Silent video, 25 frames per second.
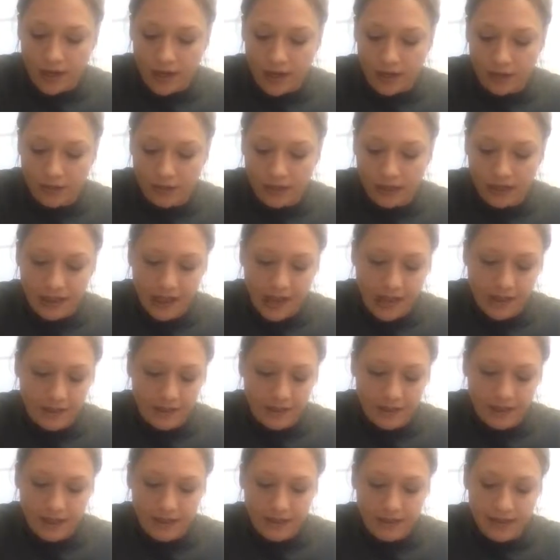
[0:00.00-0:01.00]
it only
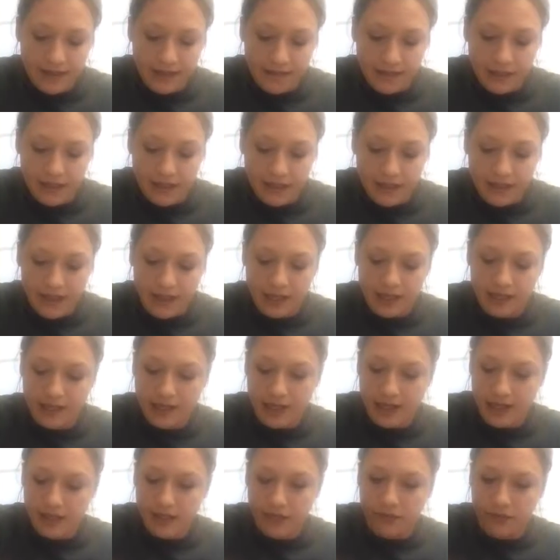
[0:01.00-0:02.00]
lasts like 7 to 10
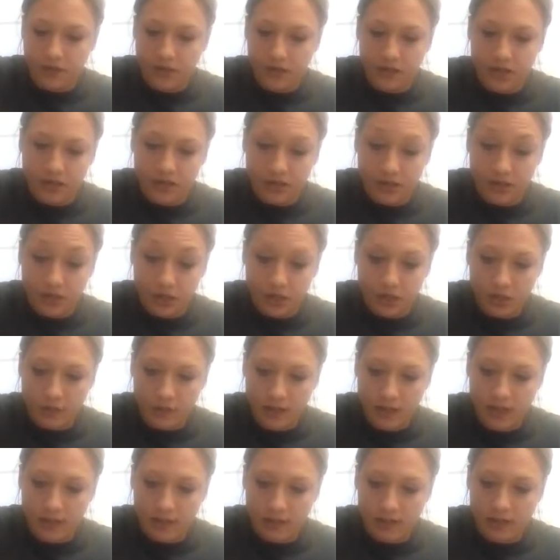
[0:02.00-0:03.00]
days versus 2
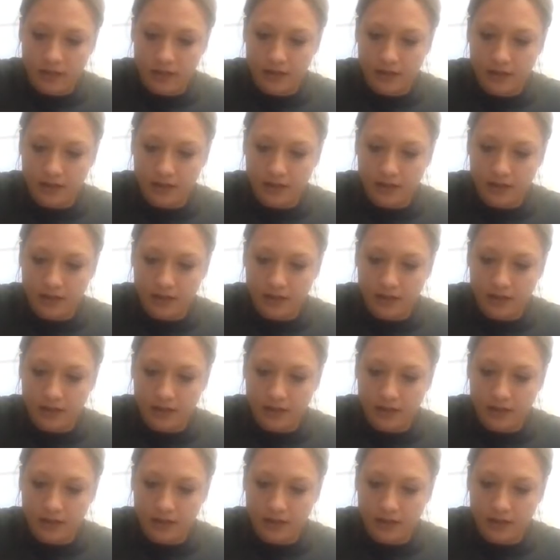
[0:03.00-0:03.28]
weeks.